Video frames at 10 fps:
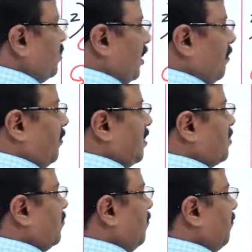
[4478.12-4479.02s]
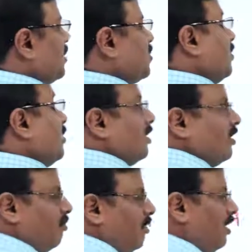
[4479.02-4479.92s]
3 plus 1 plus 1.
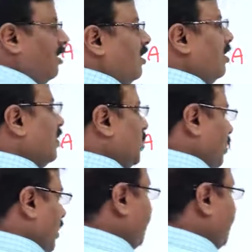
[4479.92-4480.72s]
How many? Totally